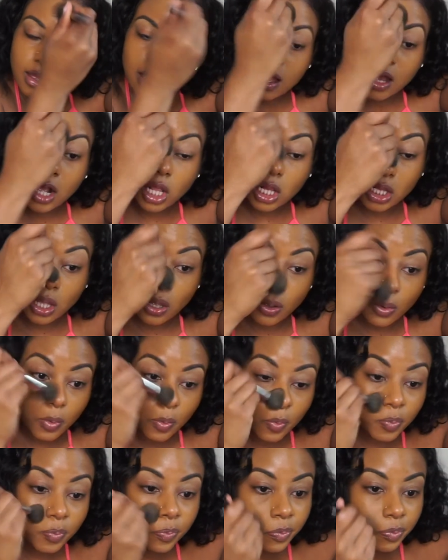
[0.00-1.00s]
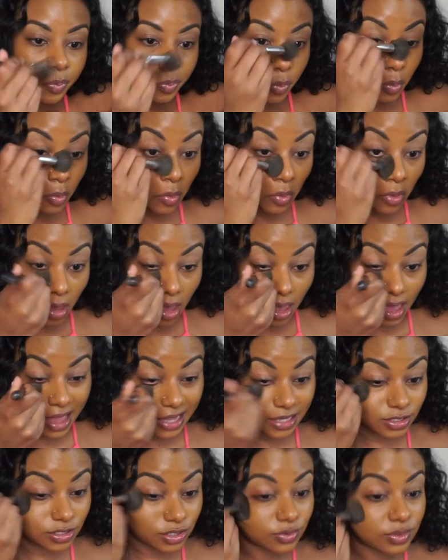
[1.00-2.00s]
a glow.
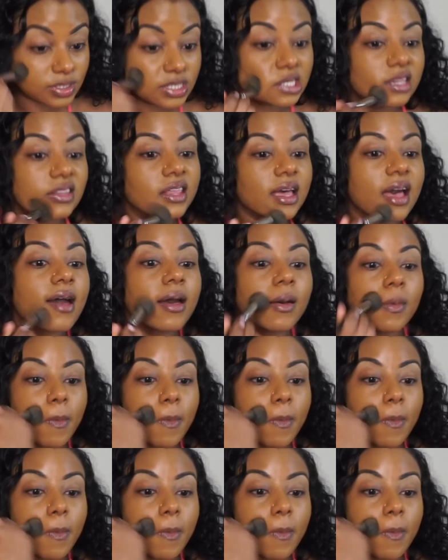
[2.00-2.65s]
I do see that.